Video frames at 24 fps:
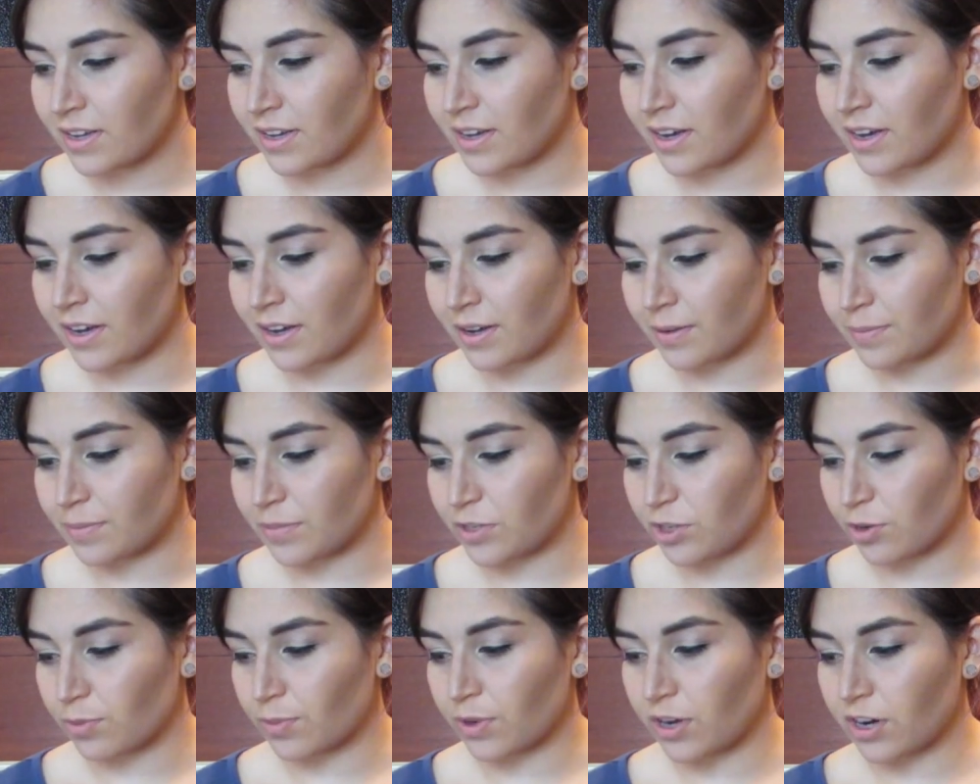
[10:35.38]

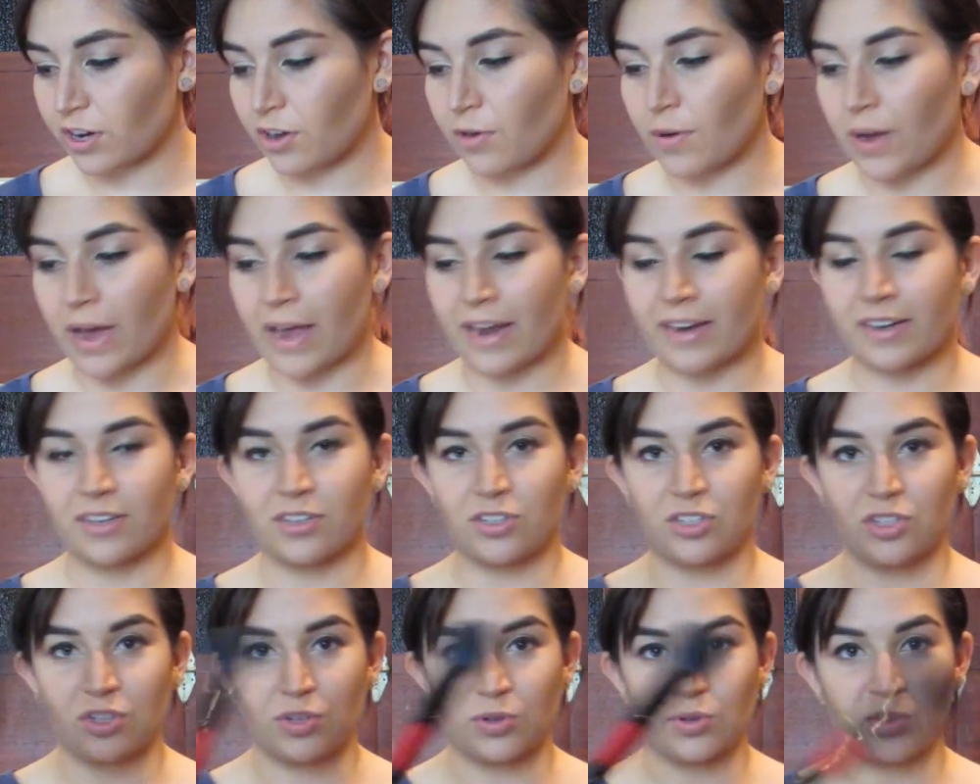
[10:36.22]
So I'm going to go ahead and
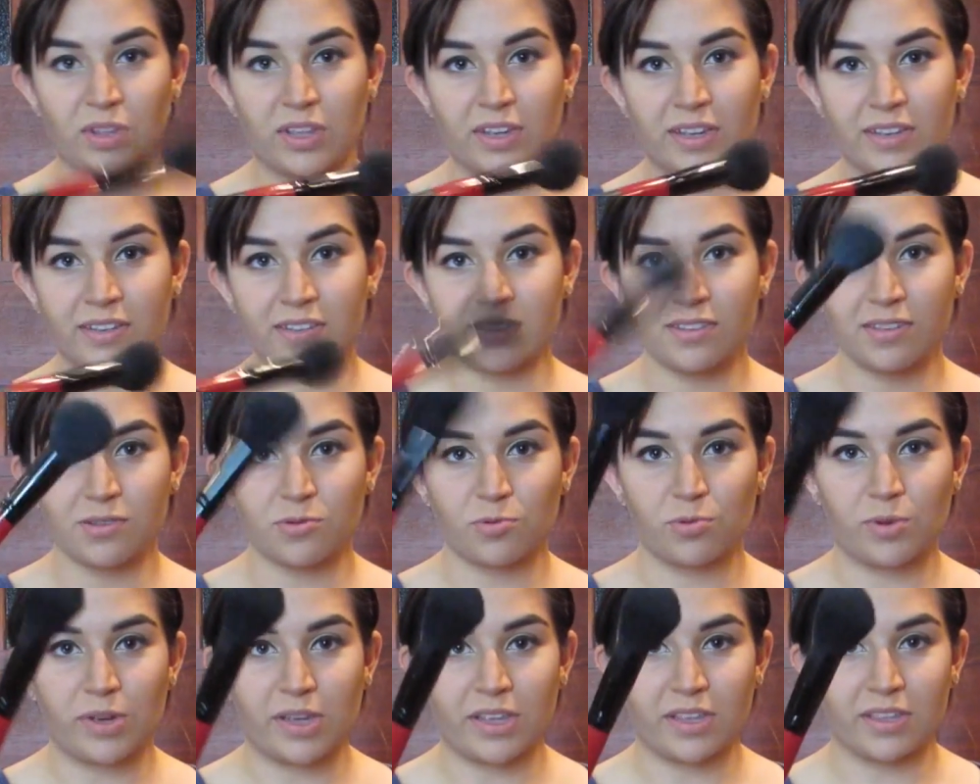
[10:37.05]
do this
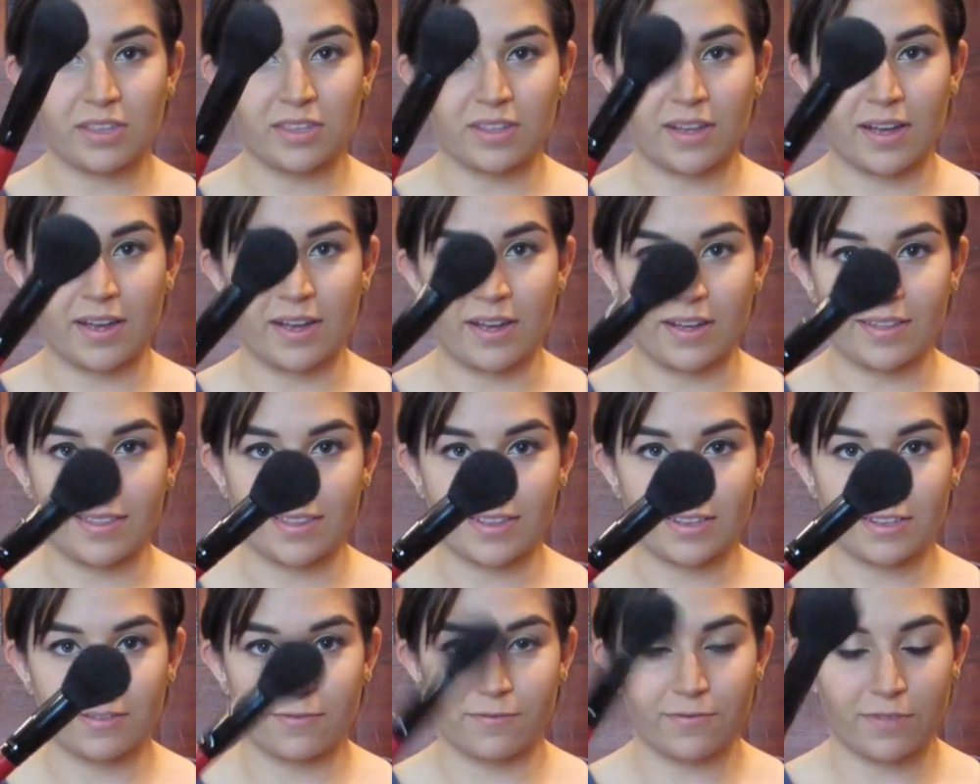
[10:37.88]
with
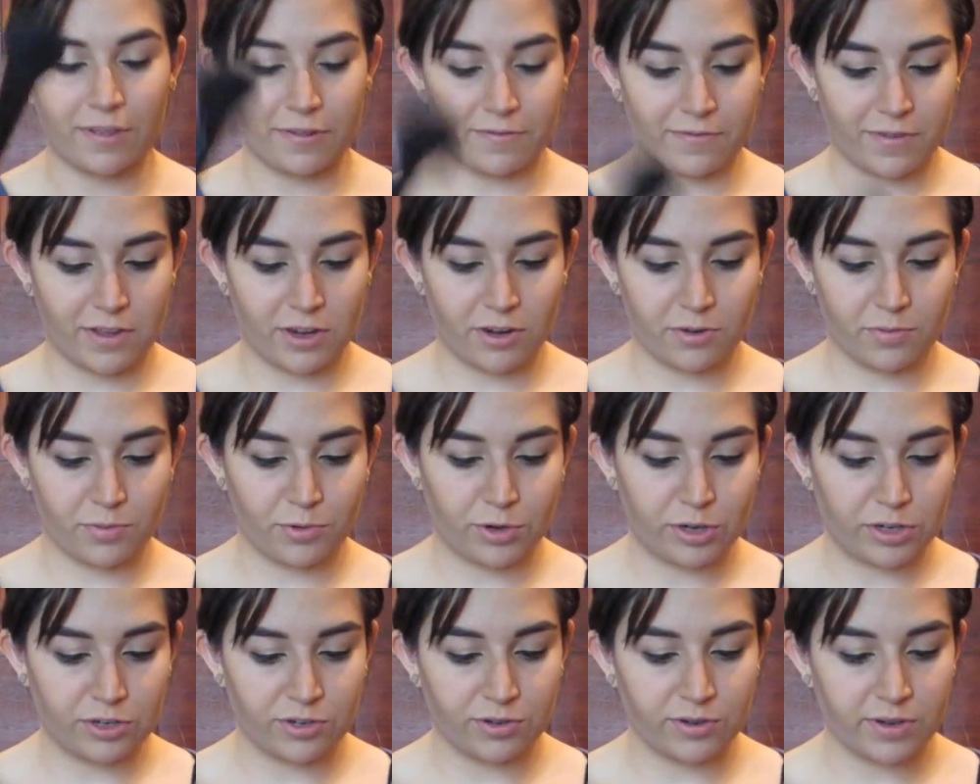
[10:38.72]
this fluffier
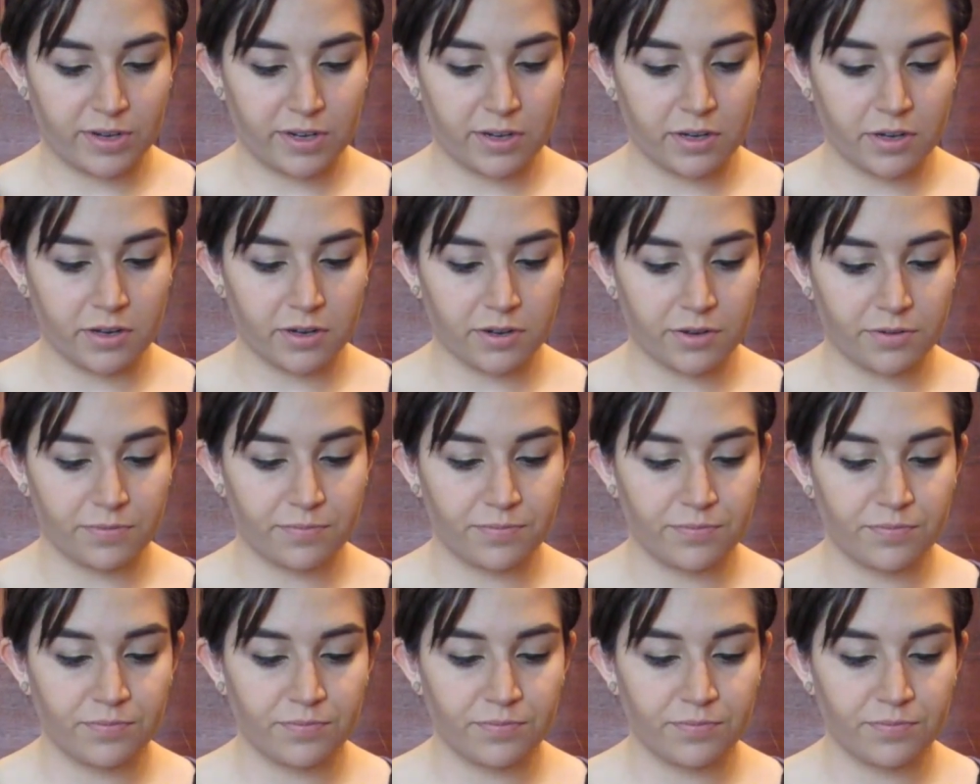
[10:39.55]
brush right here.